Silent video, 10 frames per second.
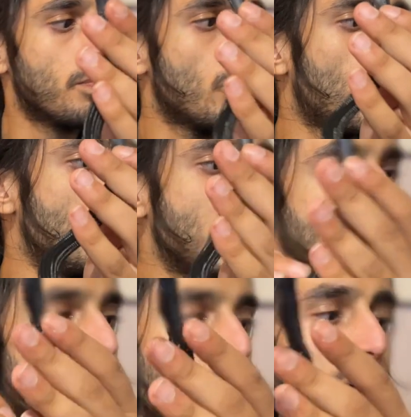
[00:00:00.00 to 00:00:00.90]
what
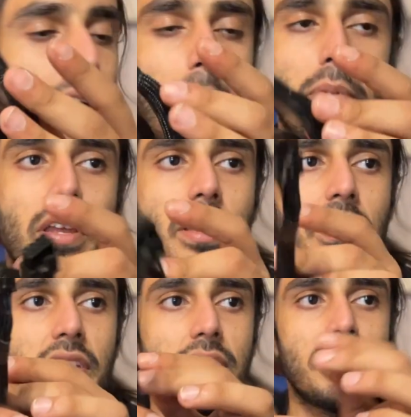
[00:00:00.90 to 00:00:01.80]
ended up happening
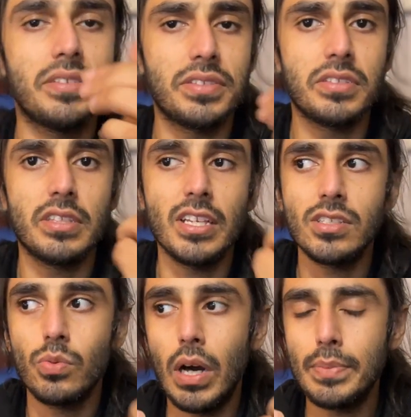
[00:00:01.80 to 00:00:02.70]
is they
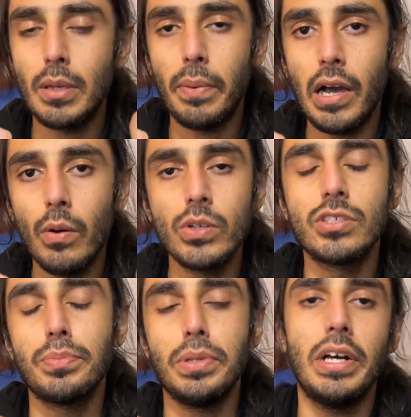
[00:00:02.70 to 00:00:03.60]
swapped the power
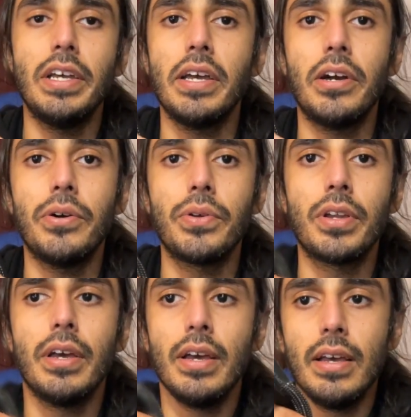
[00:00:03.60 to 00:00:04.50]
supply out,
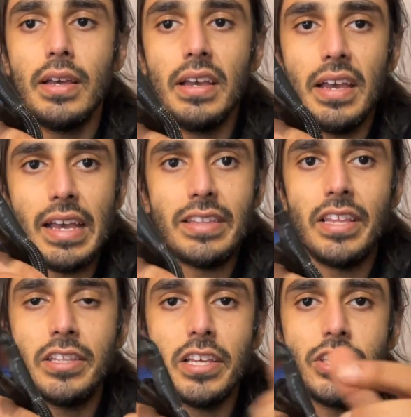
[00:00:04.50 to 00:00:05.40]
and
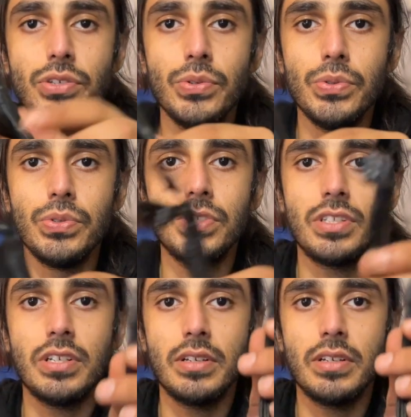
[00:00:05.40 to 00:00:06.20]
then they used